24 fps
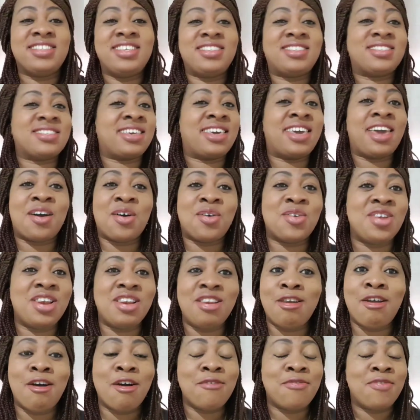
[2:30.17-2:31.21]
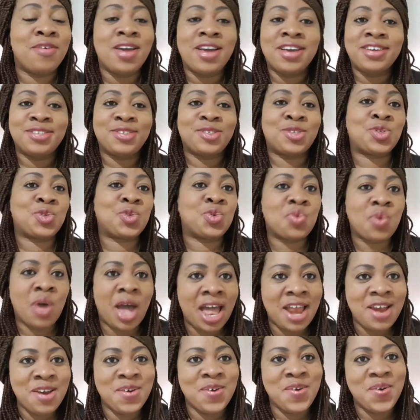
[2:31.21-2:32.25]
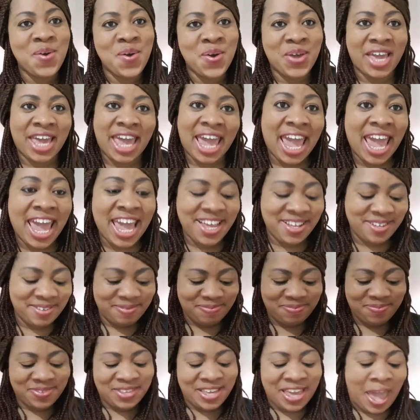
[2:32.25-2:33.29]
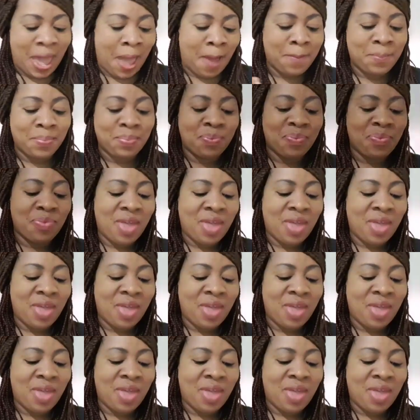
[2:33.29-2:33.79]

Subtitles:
this girl loves swallow, okay? Yeah.